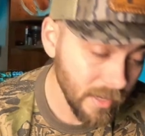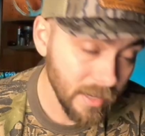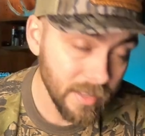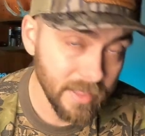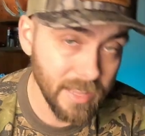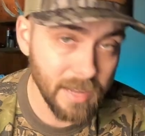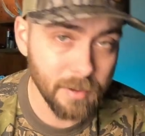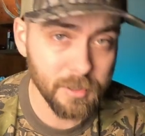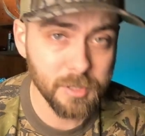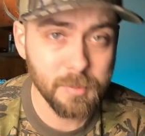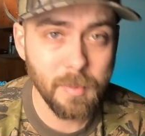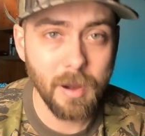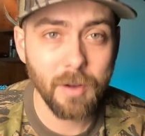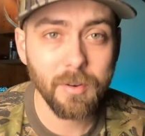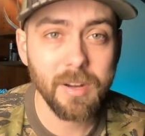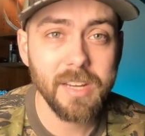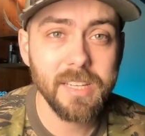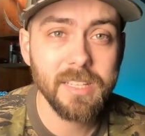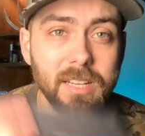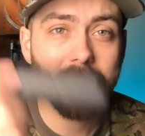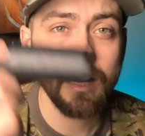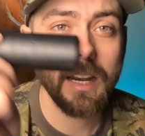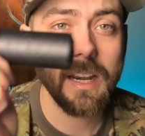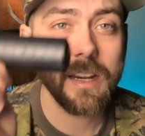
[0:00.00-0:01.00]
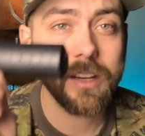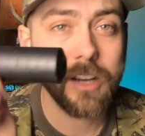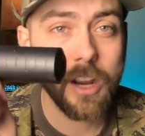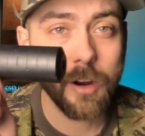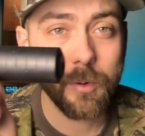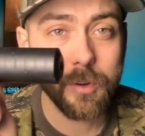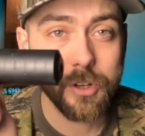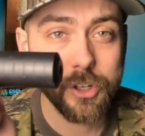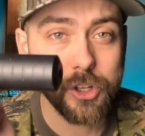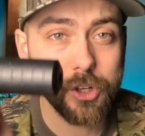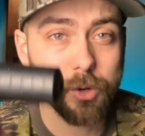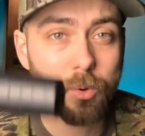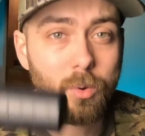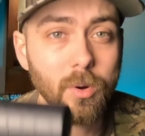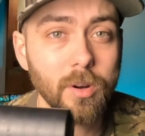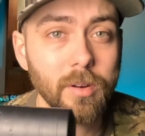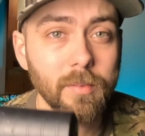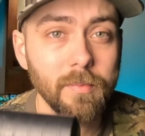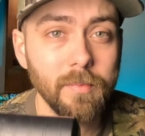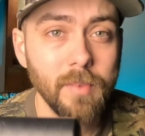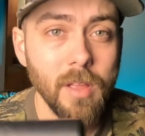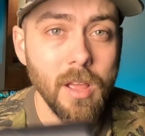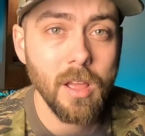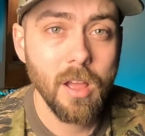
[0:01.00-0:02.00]
That was my reasoning in going
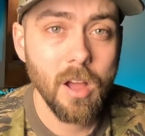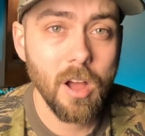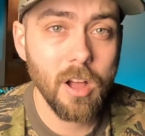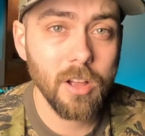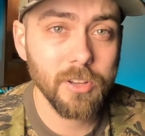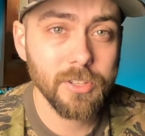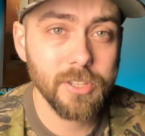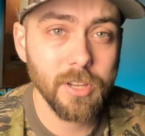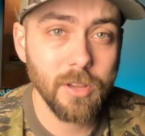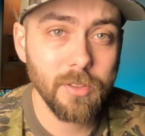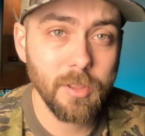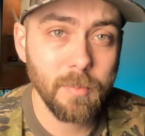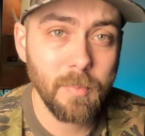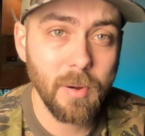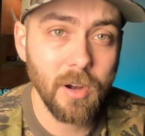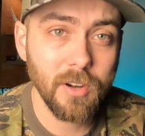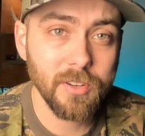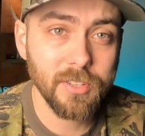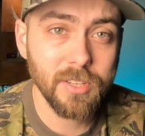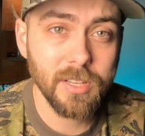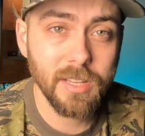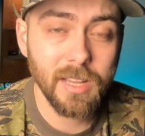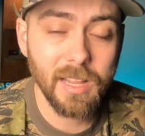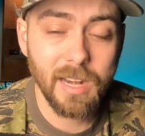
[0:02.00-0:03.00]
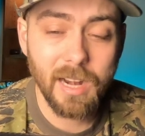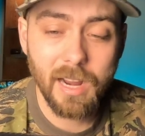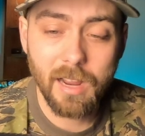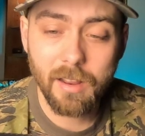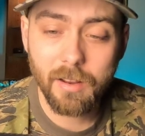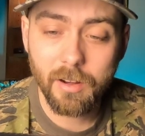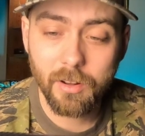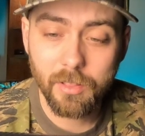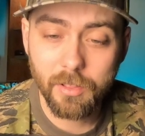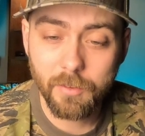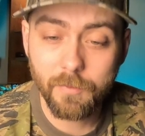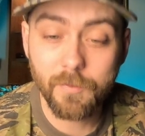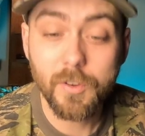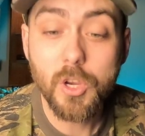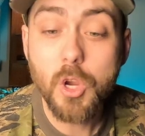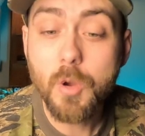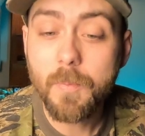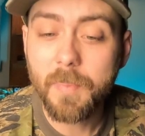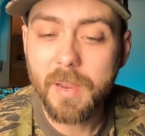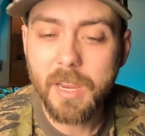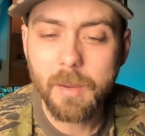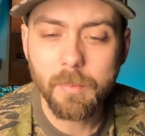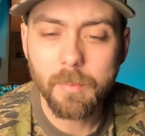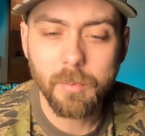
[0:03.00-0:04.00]
short. Also, the few
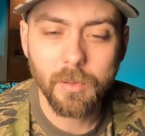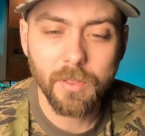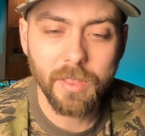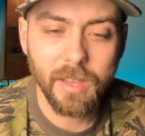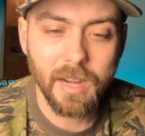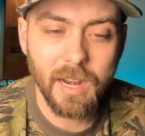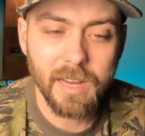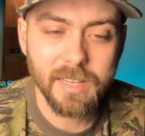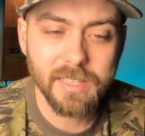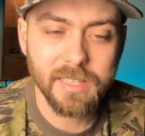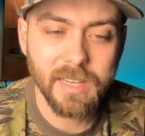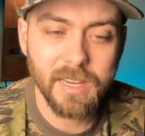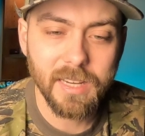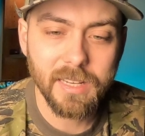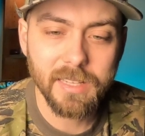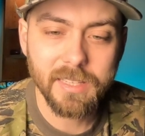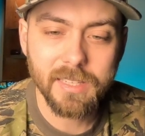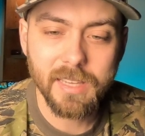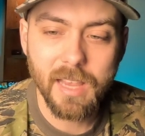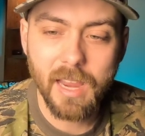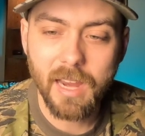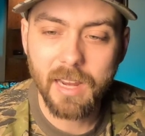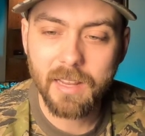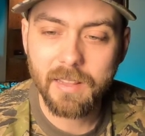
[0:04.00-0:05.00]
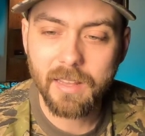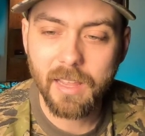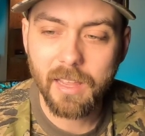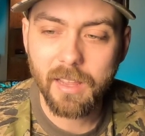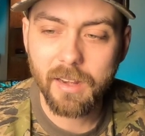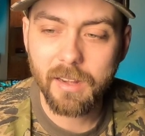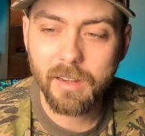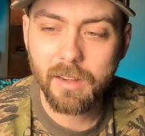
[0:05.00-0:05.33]
people that I seen saying that